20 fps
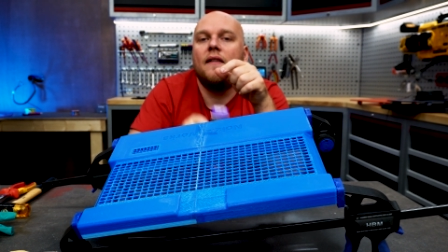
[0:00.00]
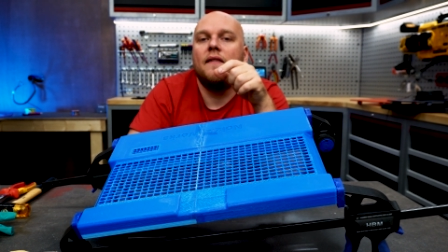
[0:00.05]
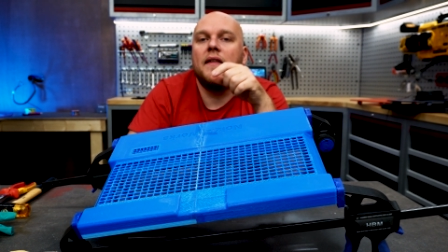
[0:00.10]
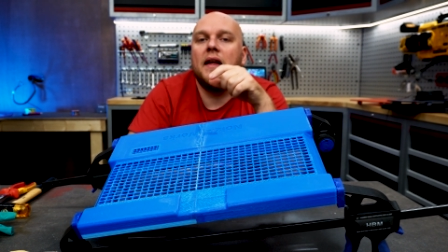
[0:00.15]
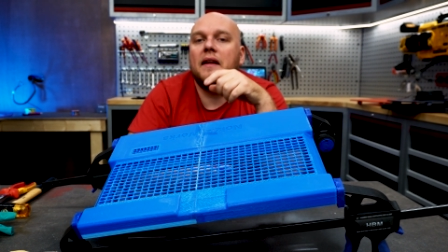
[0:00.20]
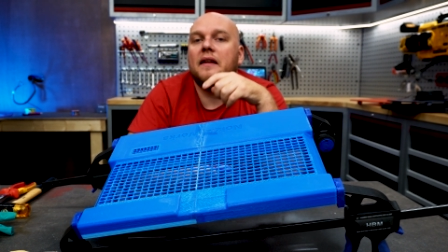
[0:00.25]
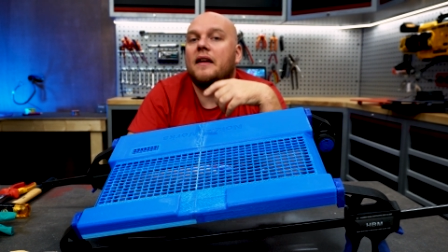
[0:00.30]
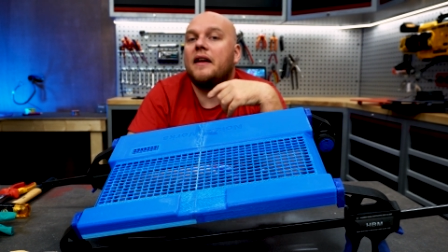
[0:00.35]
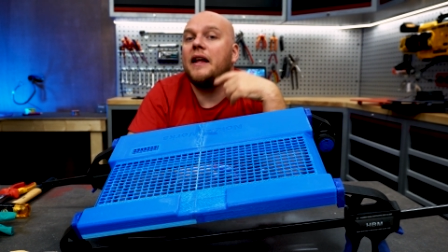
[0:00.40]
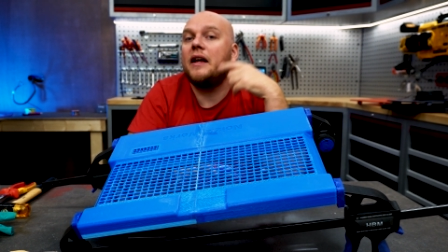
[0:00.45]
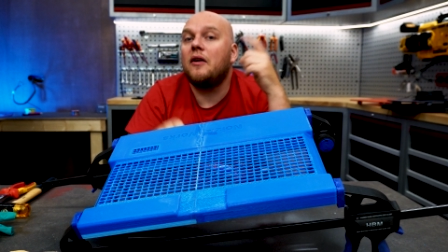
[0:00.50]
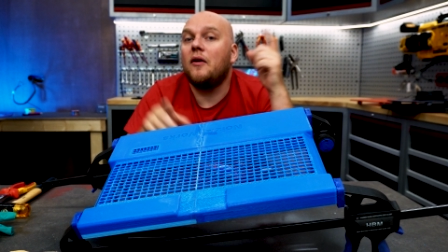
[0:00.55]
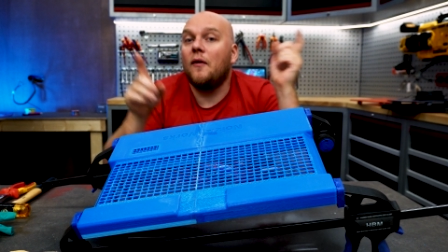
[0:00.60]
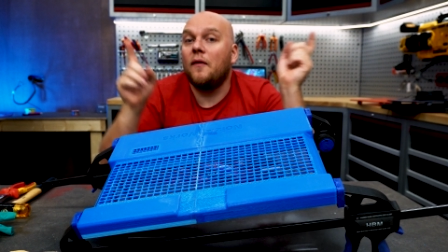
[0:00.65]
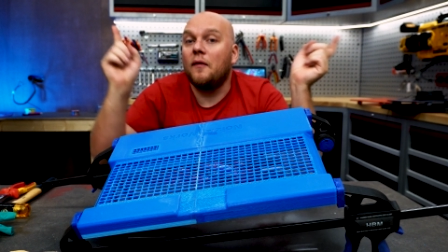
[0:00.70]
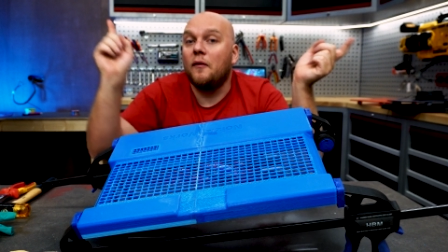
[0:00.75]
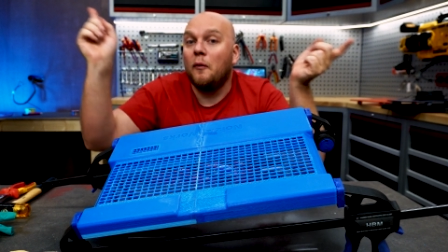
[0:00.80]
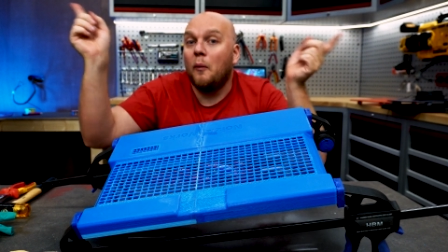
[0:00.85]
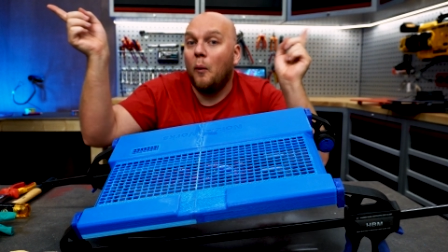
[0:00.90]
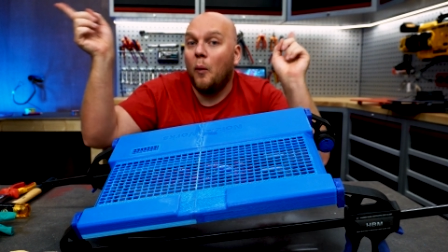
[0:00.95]
then click
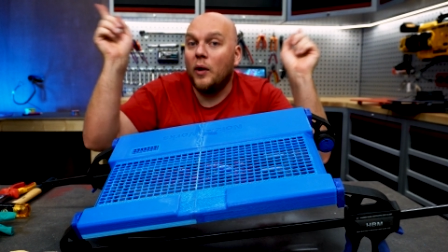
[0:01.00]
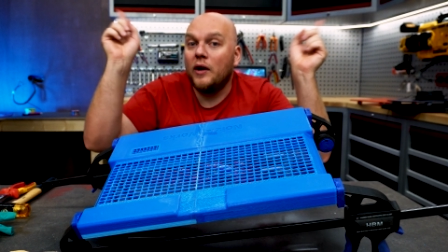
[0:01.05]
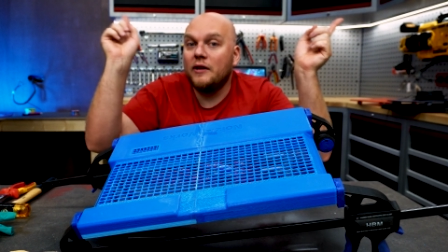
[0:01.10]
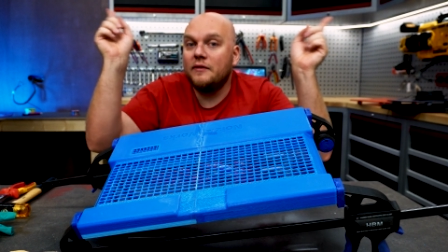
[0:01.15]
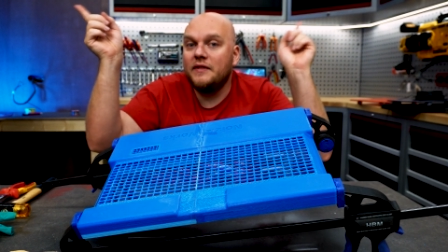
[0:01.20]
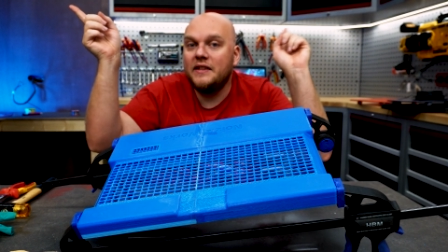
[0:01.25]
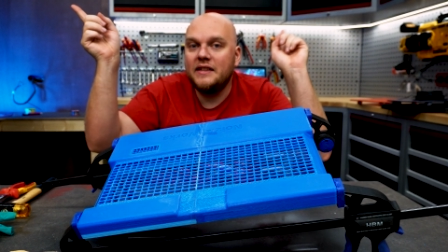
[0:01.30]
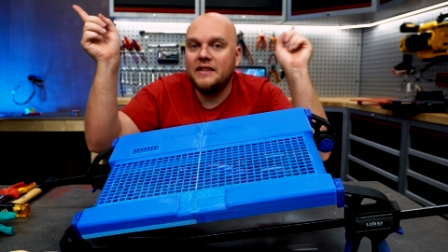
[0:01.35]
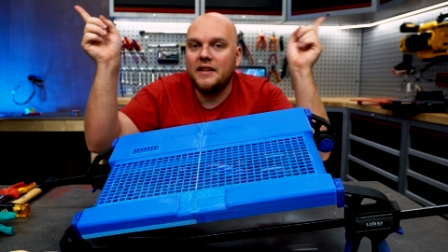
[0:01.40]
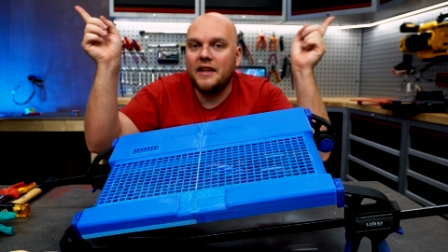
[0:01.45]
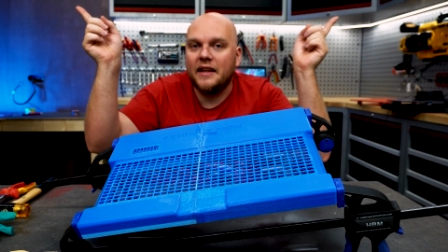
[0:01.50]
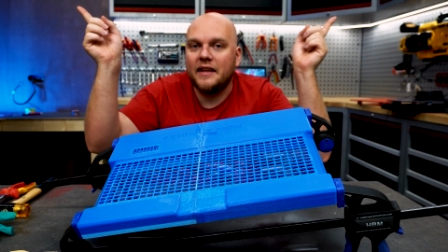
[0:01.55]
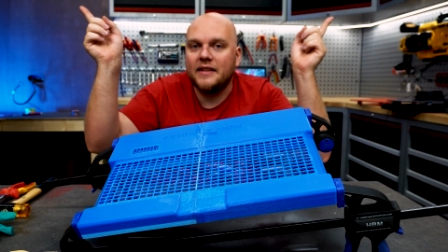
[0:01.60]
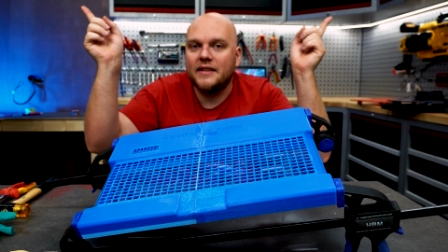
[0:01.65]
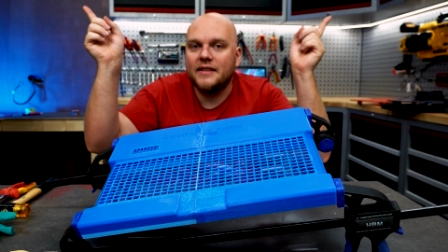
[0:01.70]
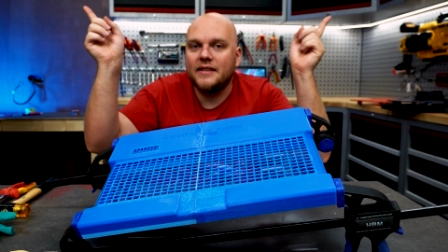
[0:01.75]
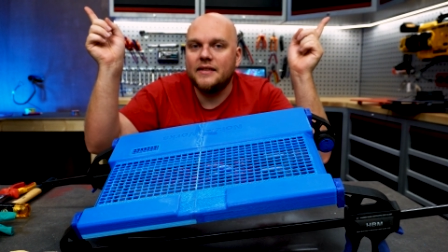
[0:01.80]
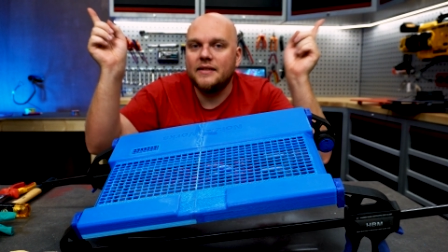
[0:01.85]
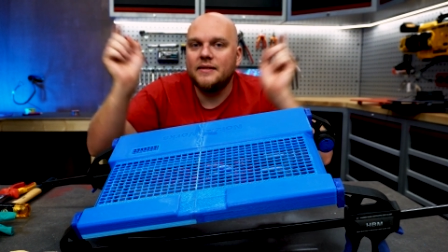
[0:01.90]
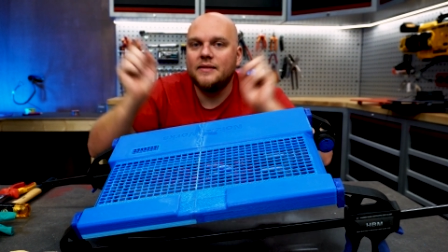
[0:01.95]
on one of these
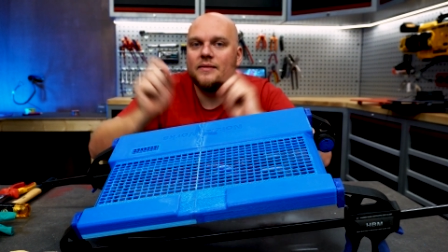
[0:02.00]
links.